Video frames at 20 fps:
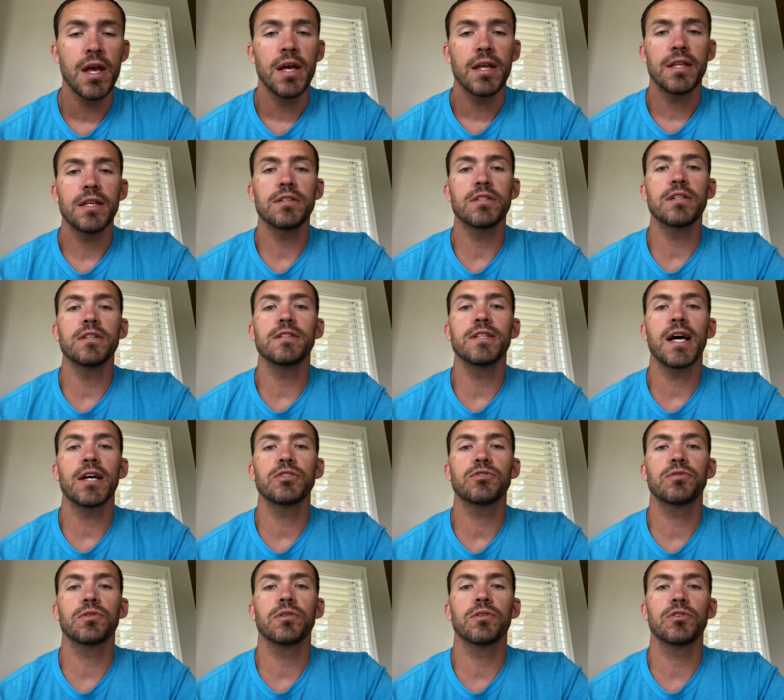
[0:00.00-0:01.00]
These
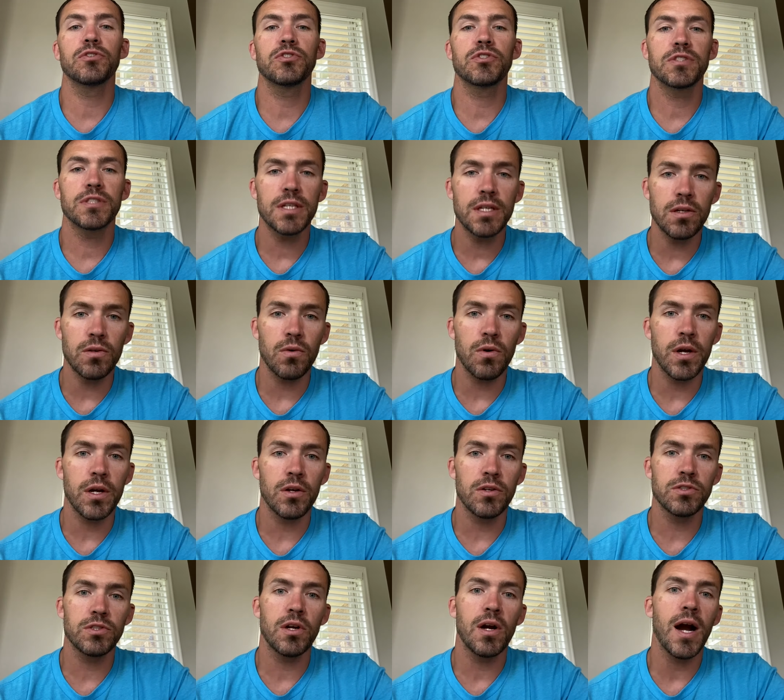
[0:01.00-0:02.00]
industrial seed
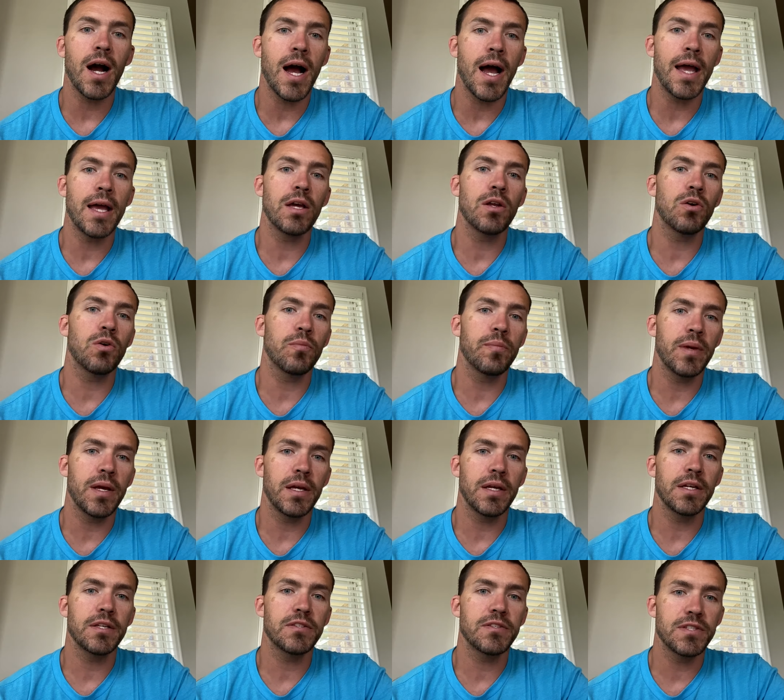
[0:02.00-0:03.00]
oils are high in
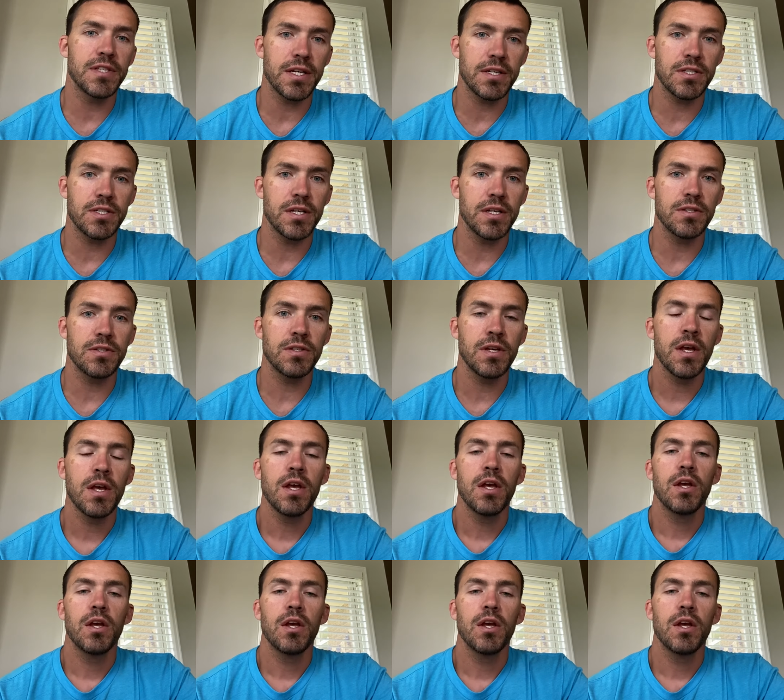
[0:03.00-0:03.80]
omega-6s.